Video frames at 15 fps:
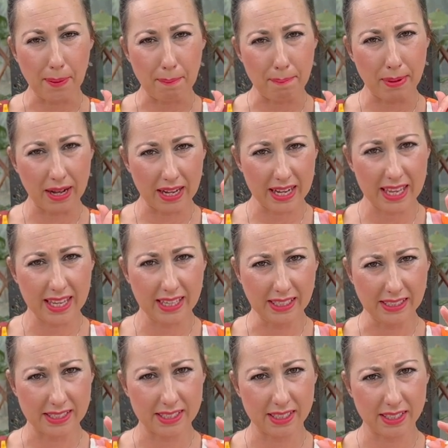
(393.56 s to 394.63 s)

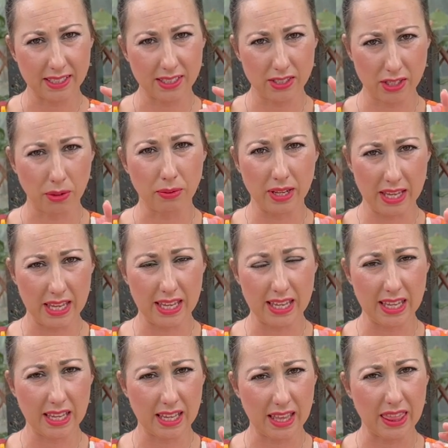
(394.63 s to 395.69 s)
Please don't
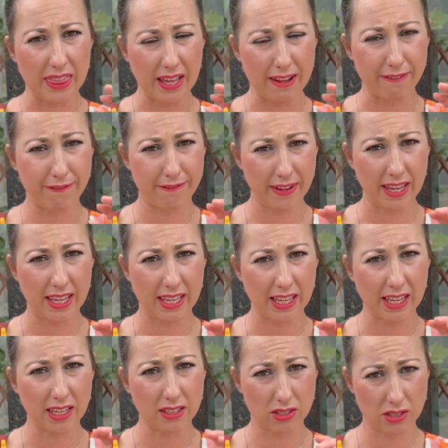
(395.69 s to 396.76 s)
eat that
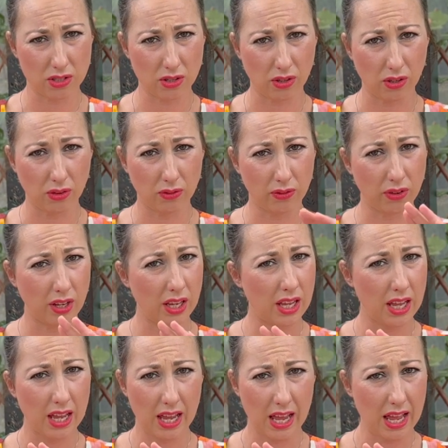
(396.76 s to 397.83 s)
fake stuff
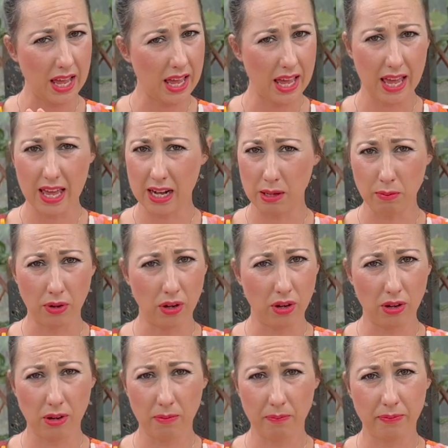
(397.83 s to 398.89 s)

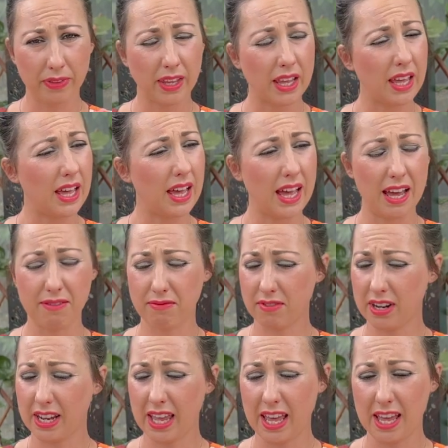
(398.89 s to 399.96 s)
anymore, ever
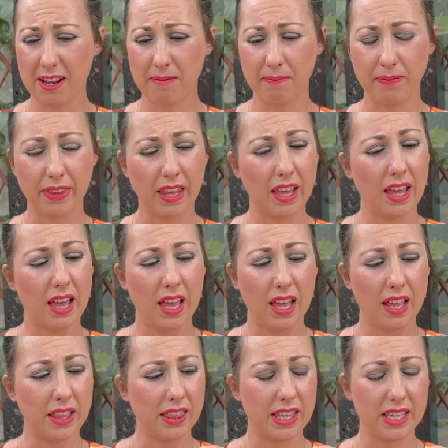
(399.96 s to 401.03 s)
again.
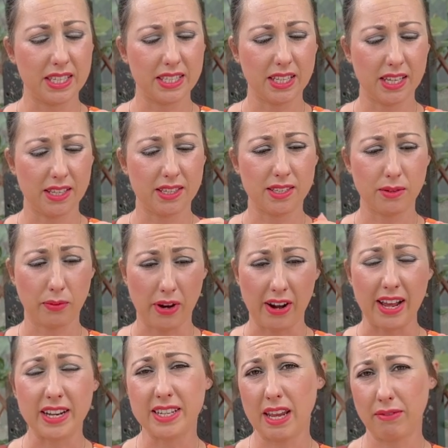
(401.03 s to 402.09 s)
This is where
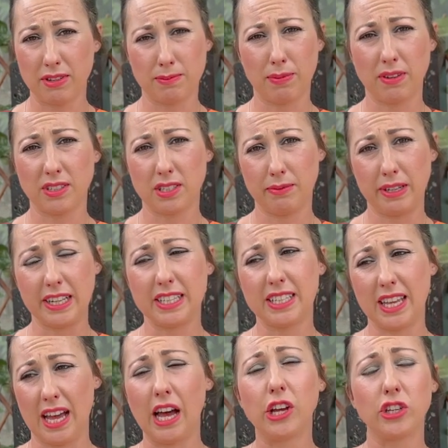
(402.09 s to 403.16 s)
I take responsibility.
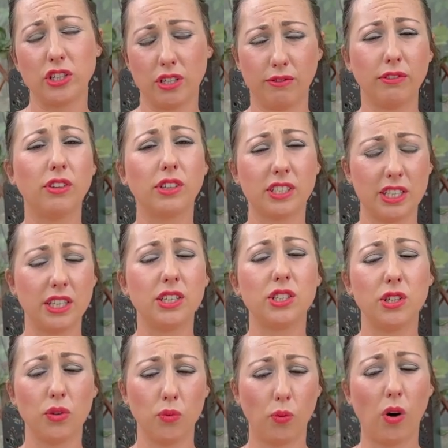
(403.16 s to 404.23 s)
I should have looked
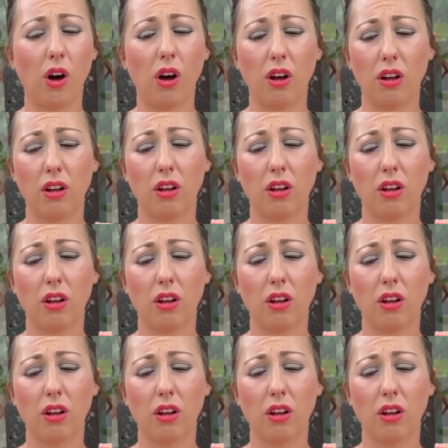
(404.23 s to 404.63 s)
into what